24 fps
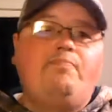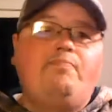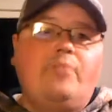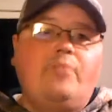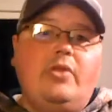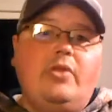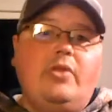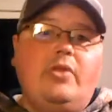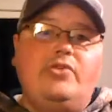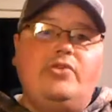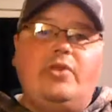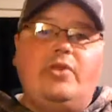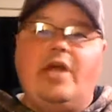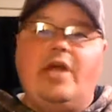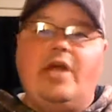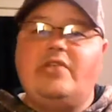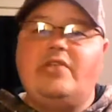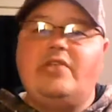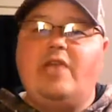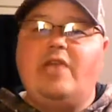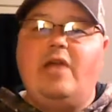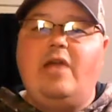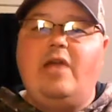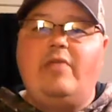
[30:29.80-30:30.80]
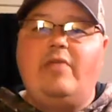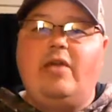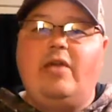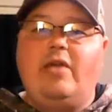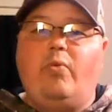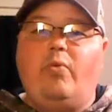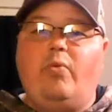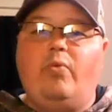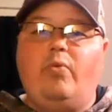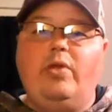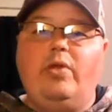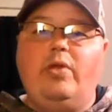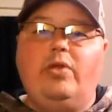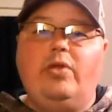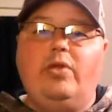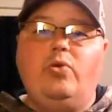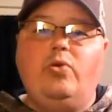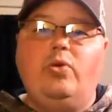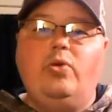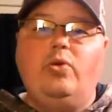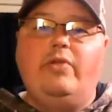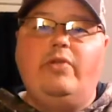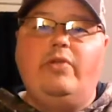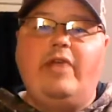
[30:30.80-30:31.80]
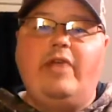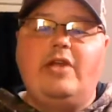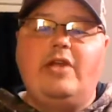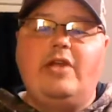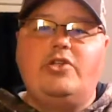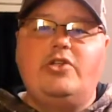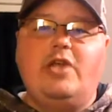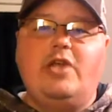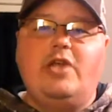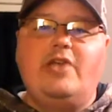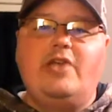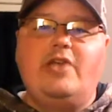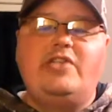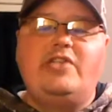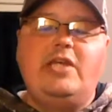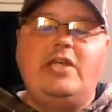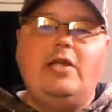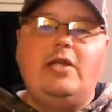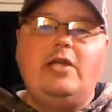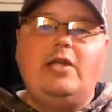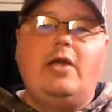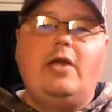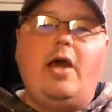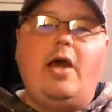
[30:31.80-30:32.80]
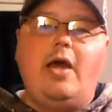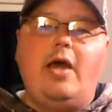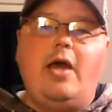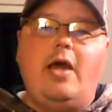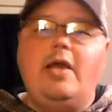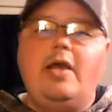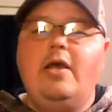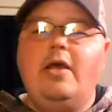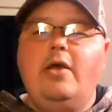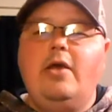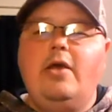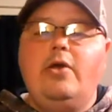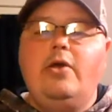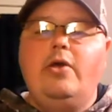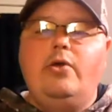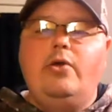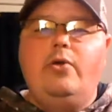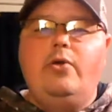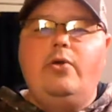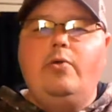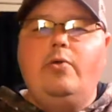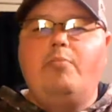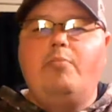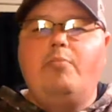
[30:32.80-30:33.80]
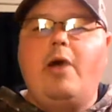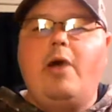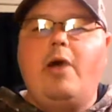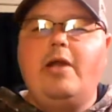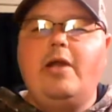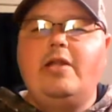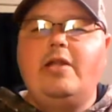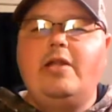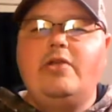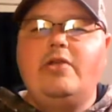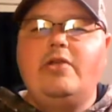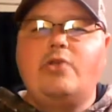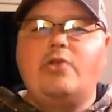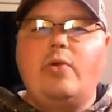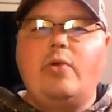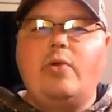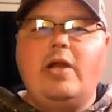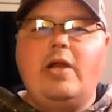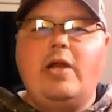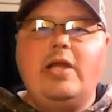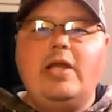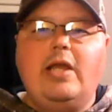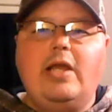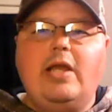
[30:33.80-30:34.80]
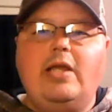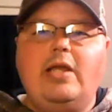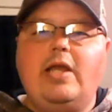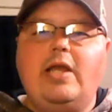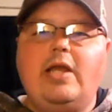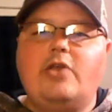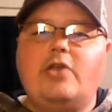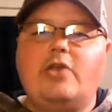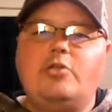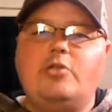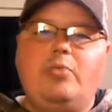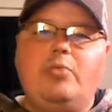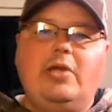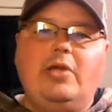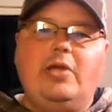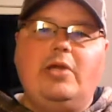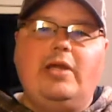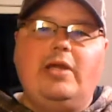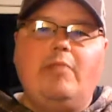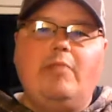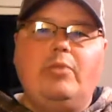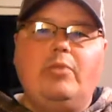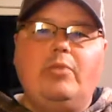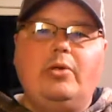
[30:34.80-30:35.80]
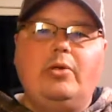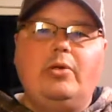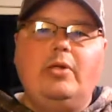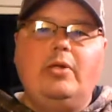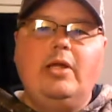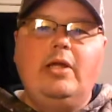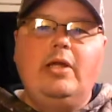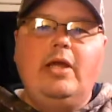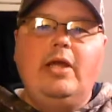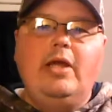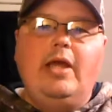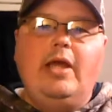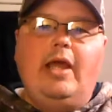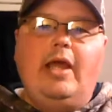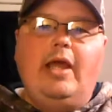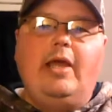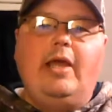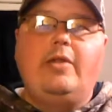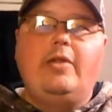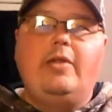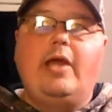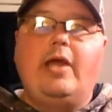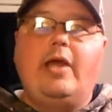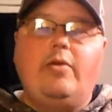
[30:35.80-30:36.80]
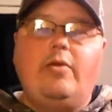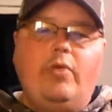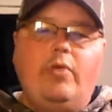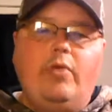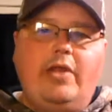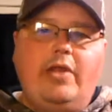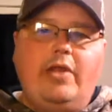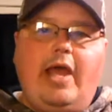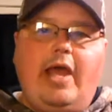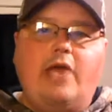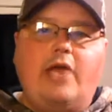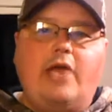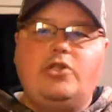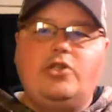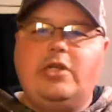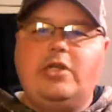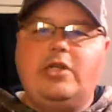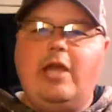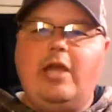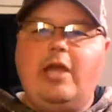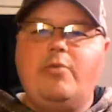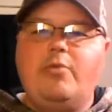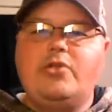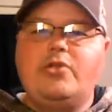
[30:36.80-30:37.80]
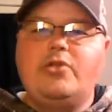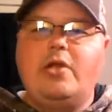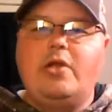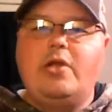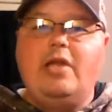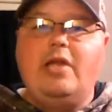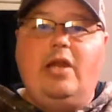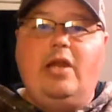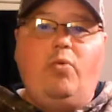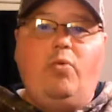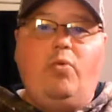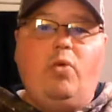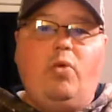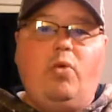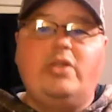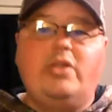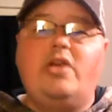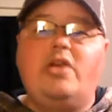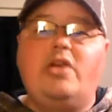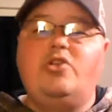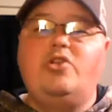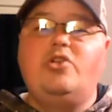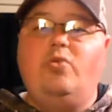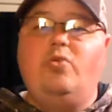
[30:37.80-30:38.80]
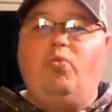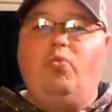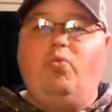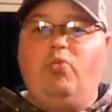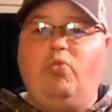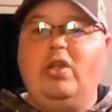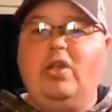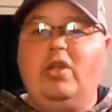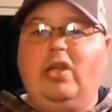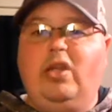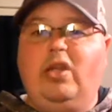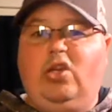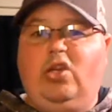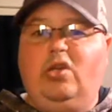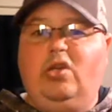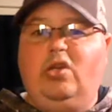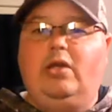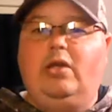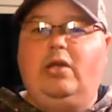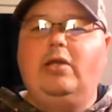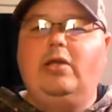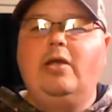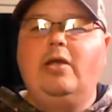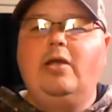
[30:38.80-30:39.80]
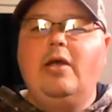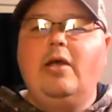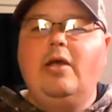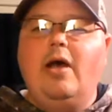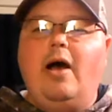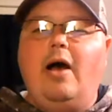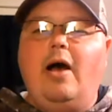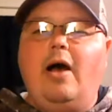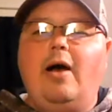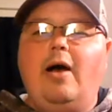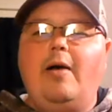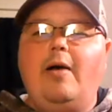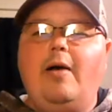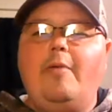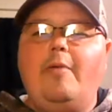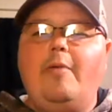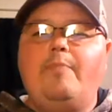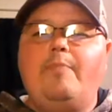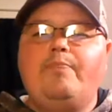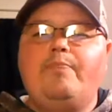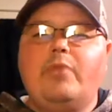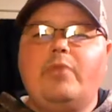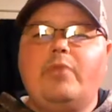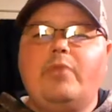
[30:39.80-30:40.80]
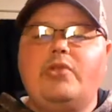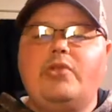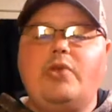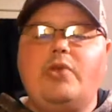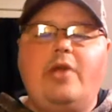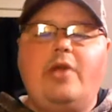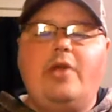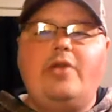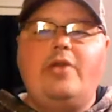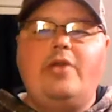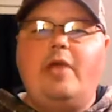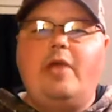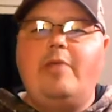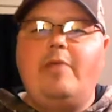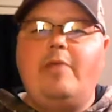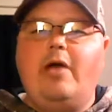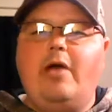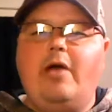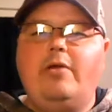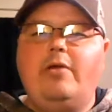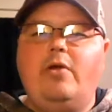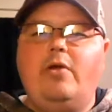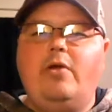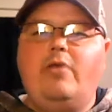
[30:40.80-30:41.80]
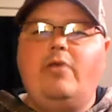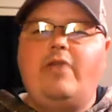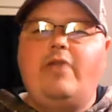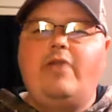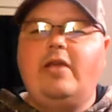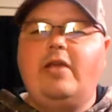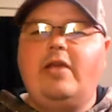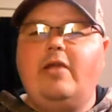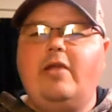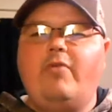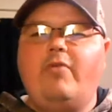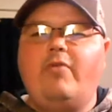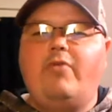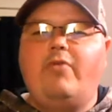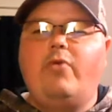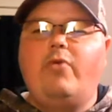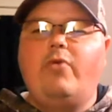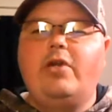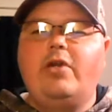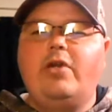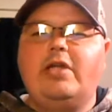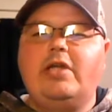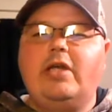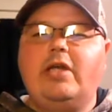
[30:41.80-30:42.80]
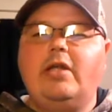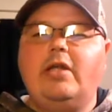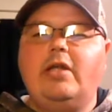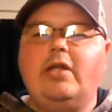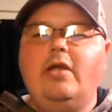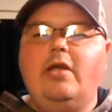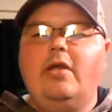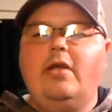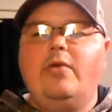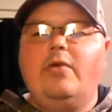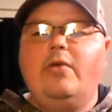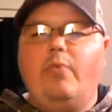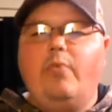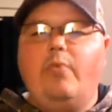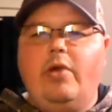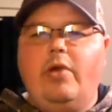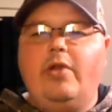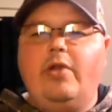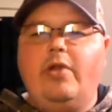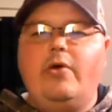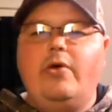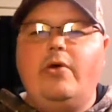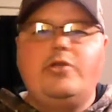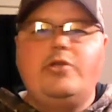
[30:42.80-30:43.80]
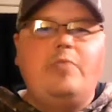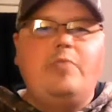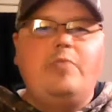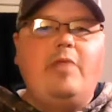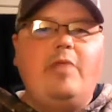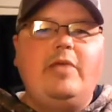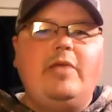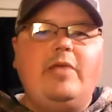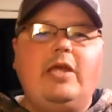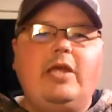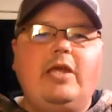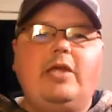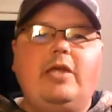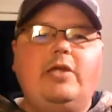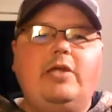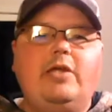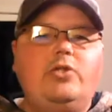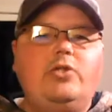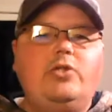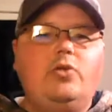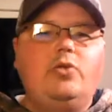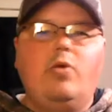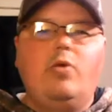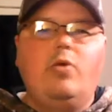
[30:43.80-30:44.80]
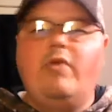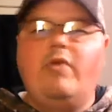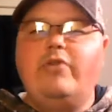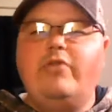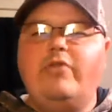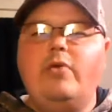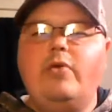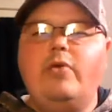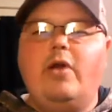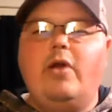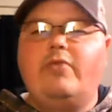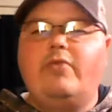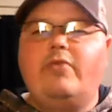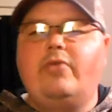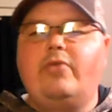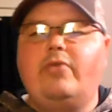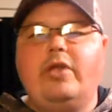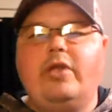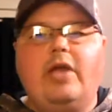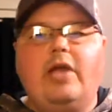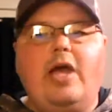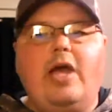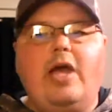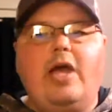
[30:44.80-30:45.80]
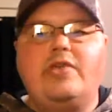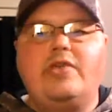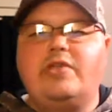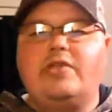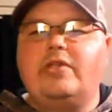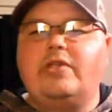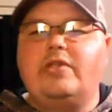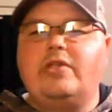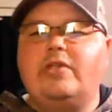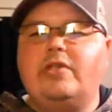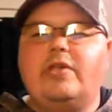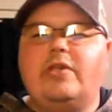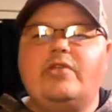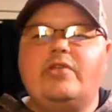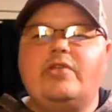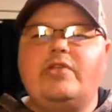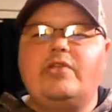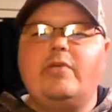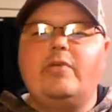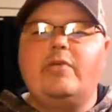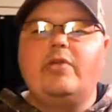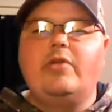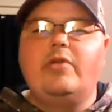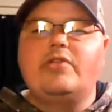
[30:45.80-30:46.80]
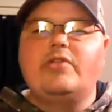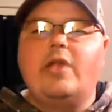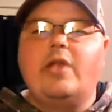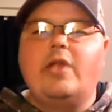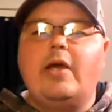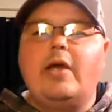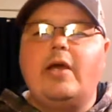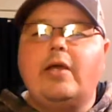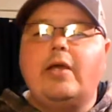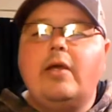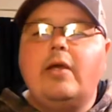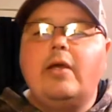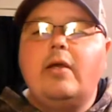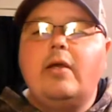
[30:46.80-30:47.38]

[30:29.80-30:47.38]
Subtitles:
So that's kind of like a really cool advantage. And I've seen a guy who modded his already, and he actually put a gimbal and like one of the action cameras on it, and it worked actually really good. So I thought about, if I can ever afford to get one of those, maybe do a review on it for you guys and see what it's like.